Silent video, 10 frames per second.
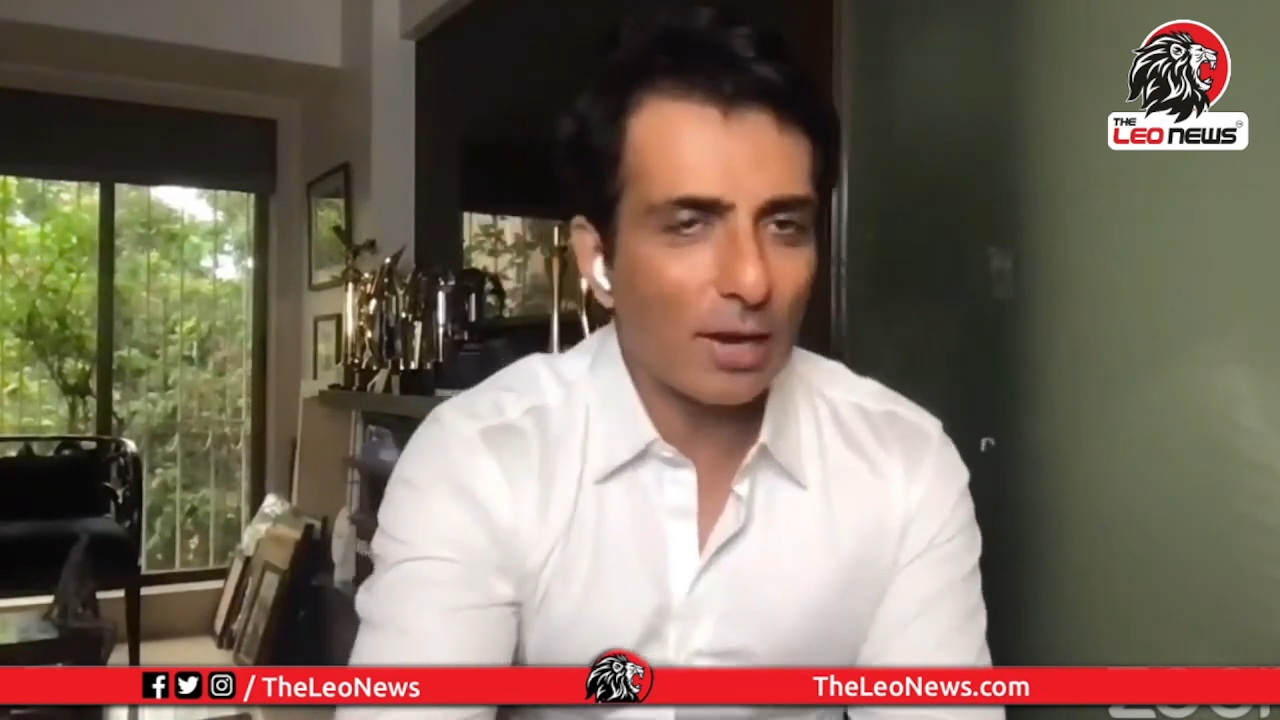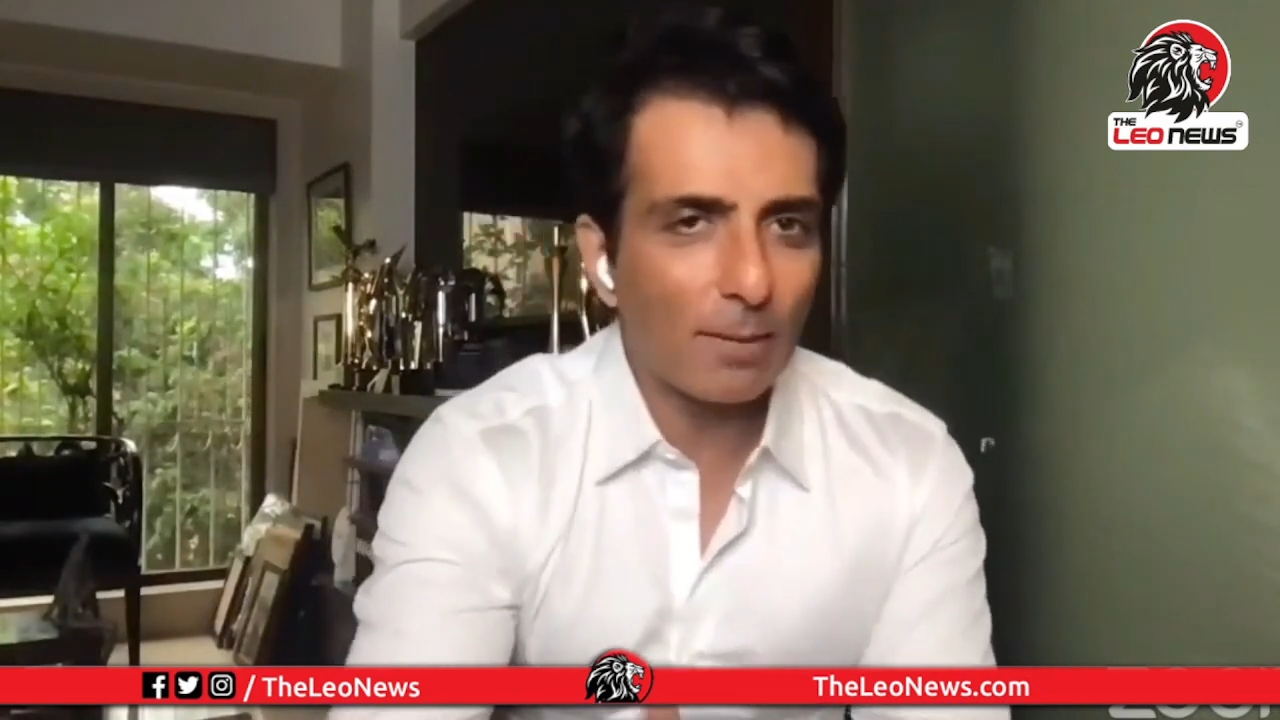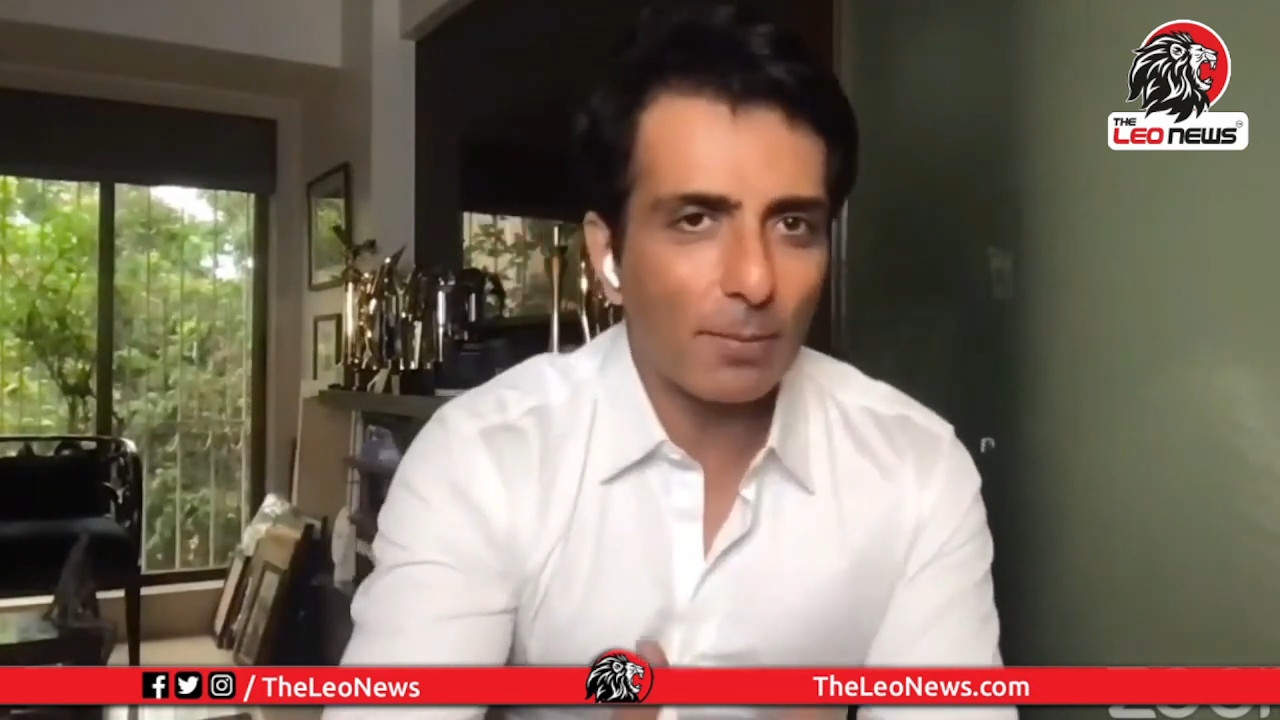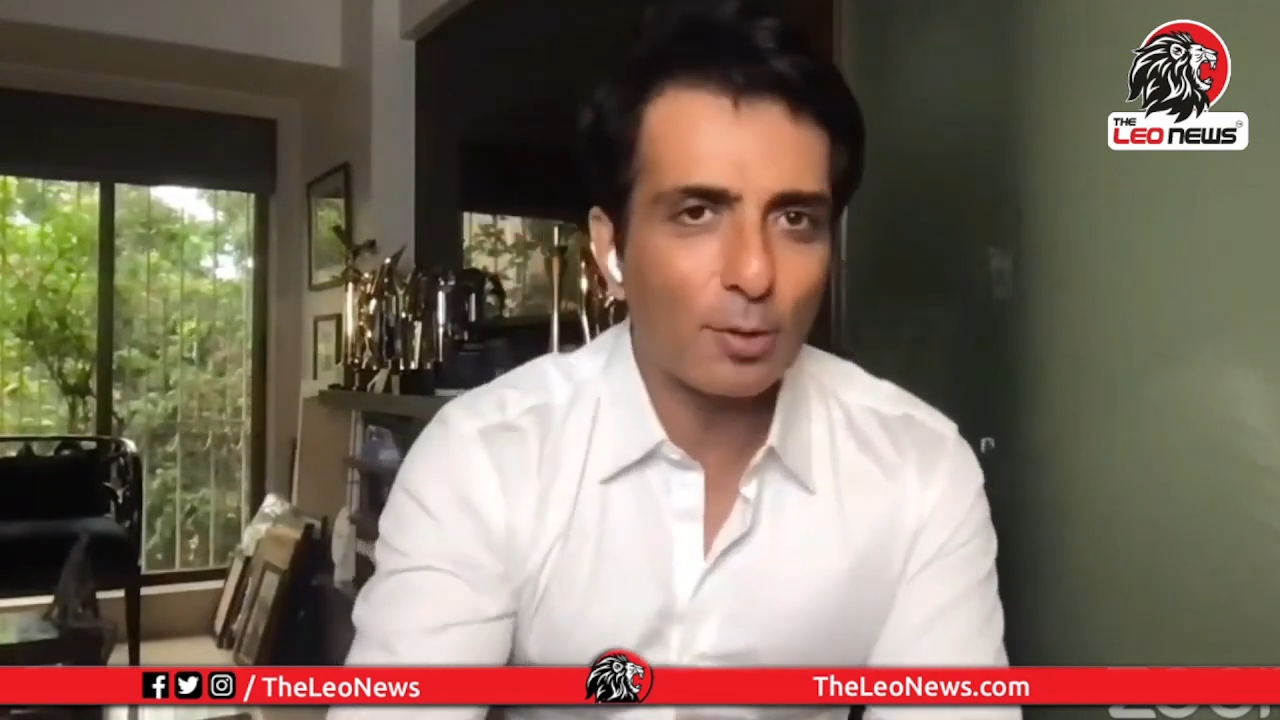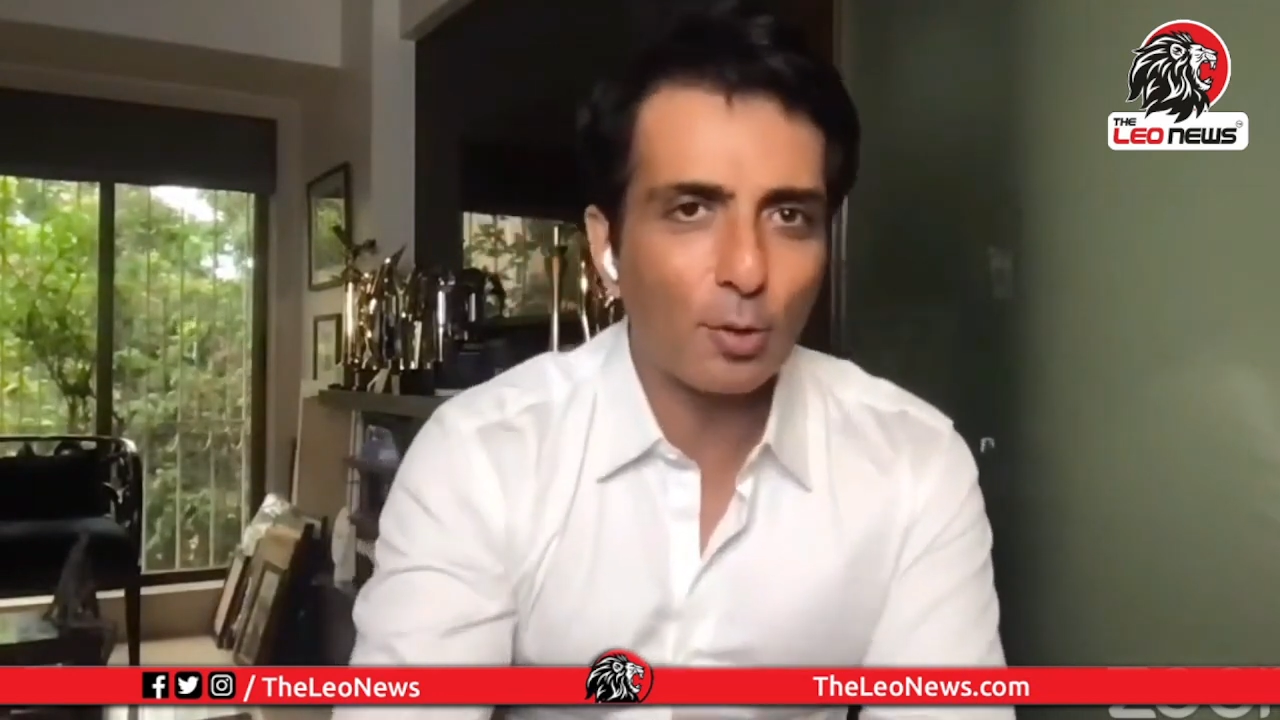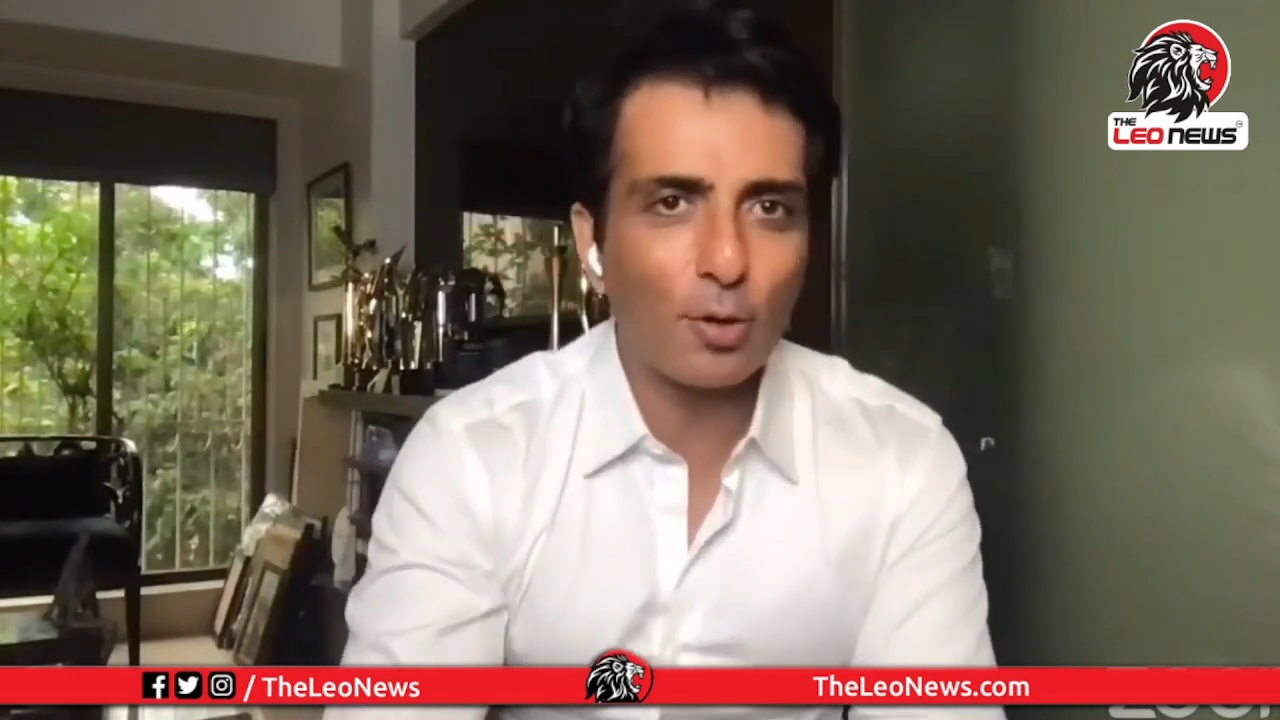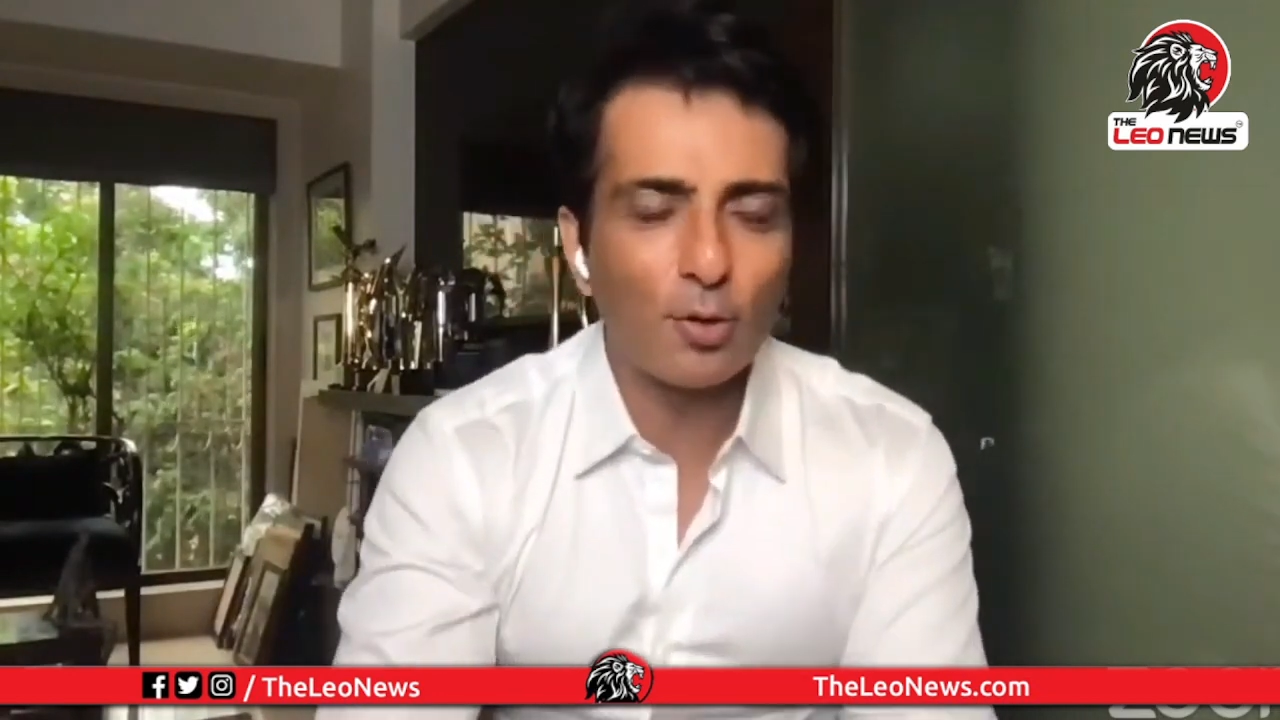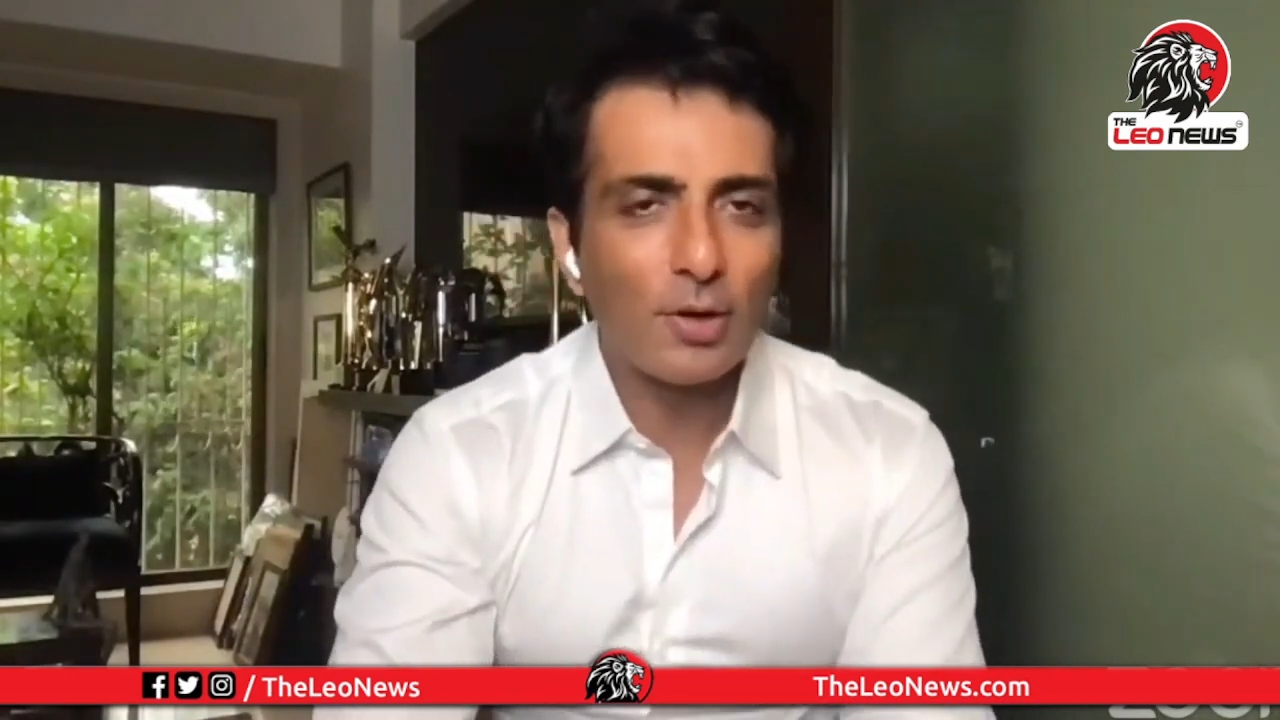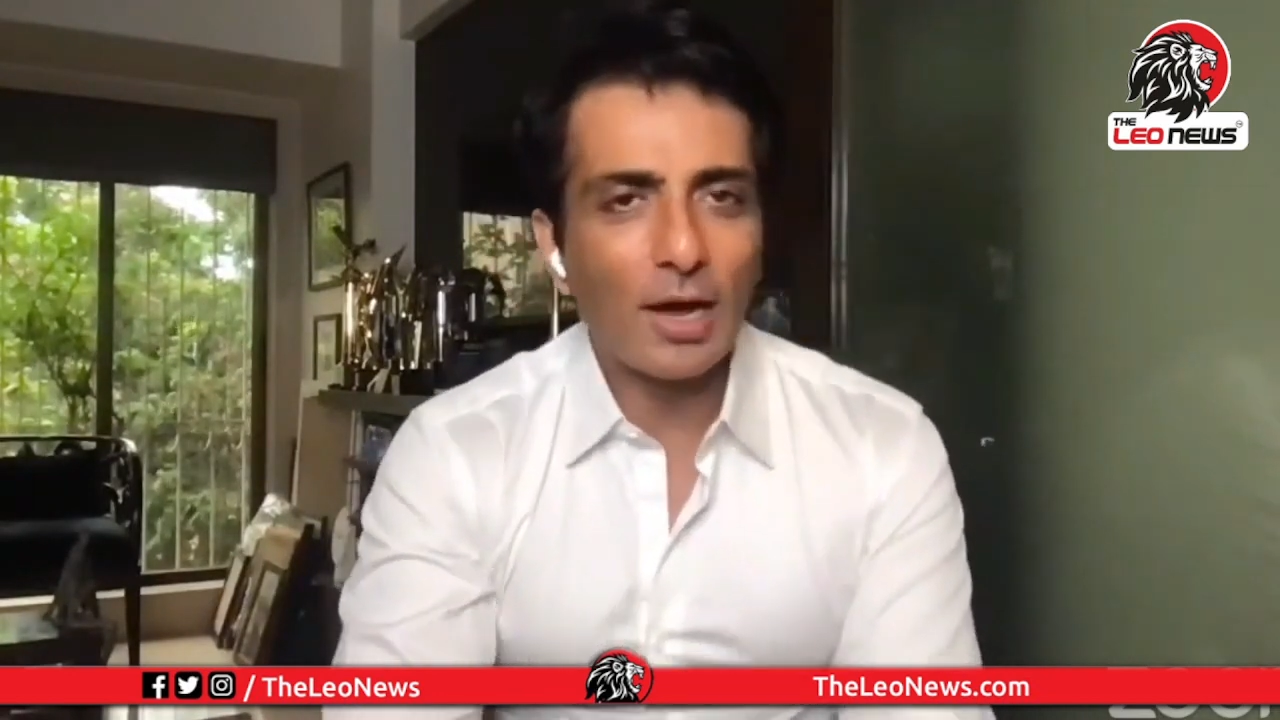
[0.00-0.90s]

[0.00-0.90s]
I don't know.